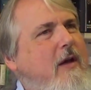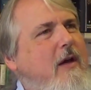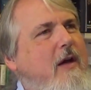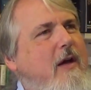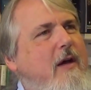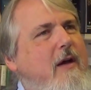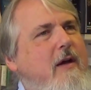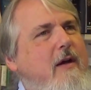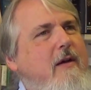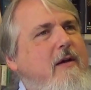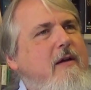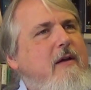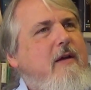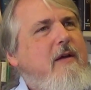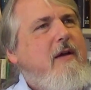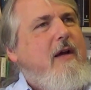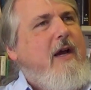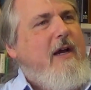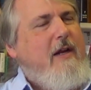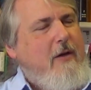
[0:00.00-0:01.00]
Right.
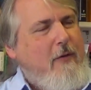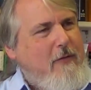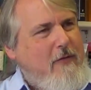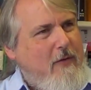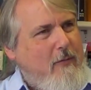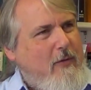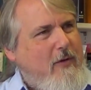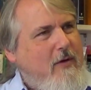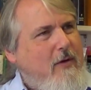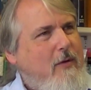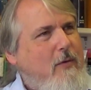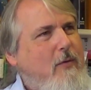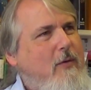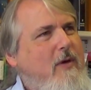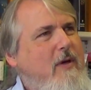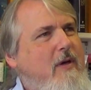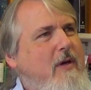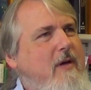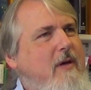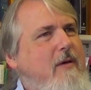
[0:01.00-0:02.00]
I know someone
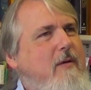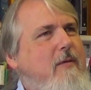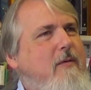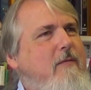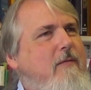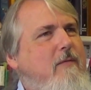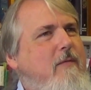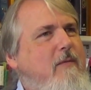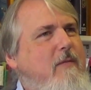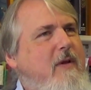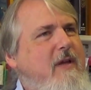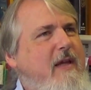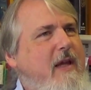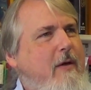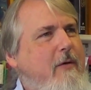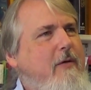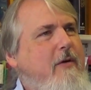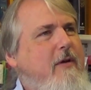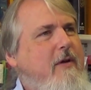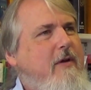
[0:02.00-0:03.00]
who
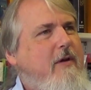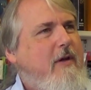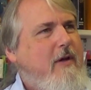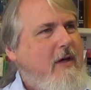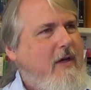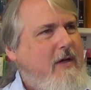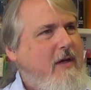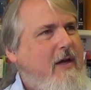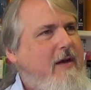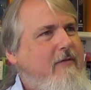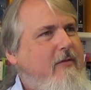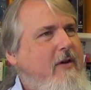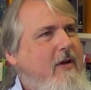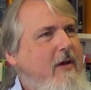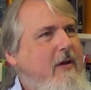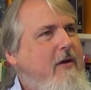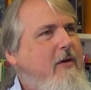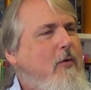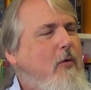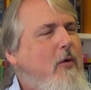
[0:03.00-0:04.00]
encountered a coven
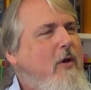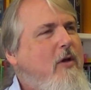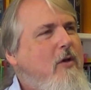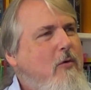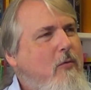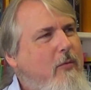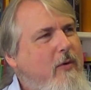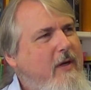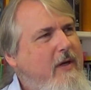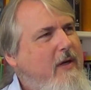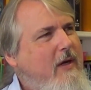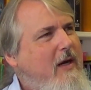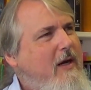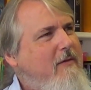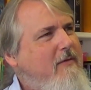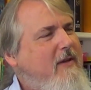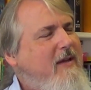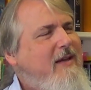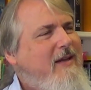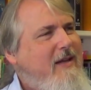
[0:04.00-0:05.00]
on an oil rig
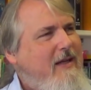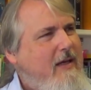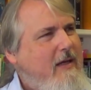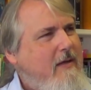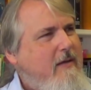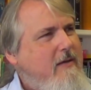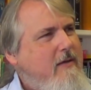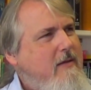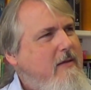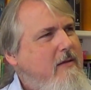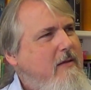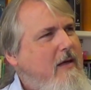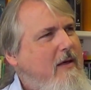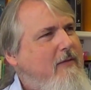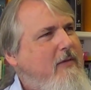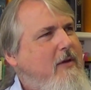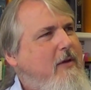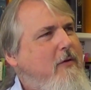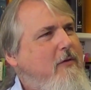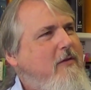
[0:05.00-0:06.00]
off India,
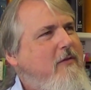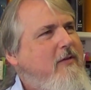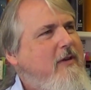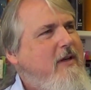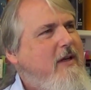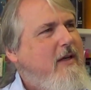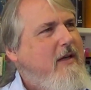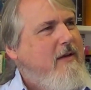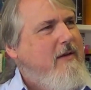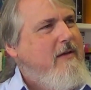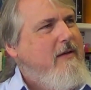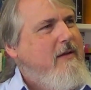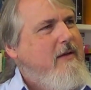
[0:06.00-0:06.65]
off the coast of India.